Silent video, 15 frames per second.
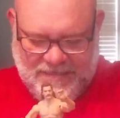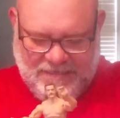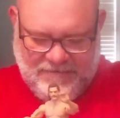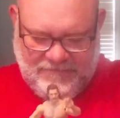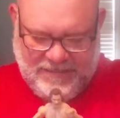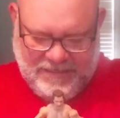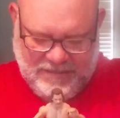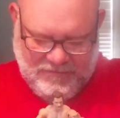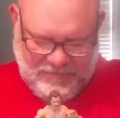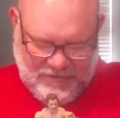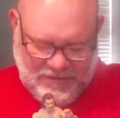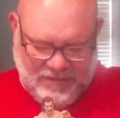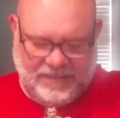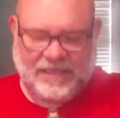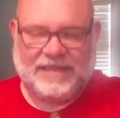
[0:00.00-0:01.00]
here we go.
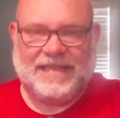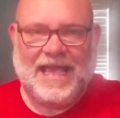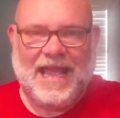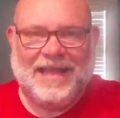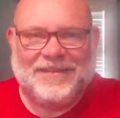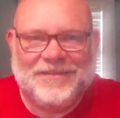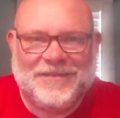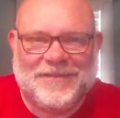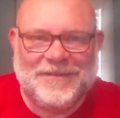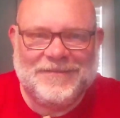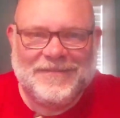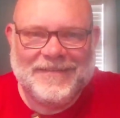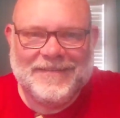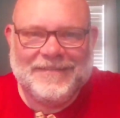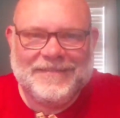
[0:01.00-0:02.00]
Look at that.
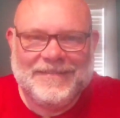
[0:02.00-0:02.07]
Yes.